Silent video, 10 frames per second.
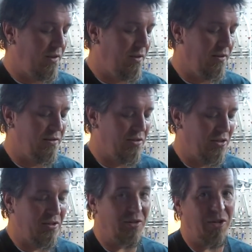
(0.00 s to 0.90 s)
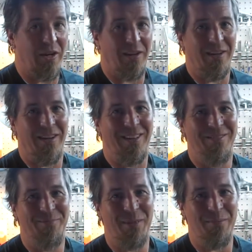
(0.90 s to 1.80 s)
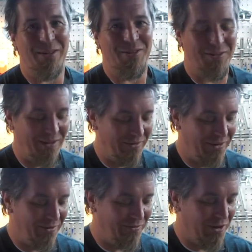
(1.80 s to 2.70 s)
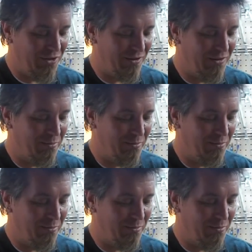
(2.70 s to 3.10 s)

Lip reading: It's just to check to make sure that everything functions.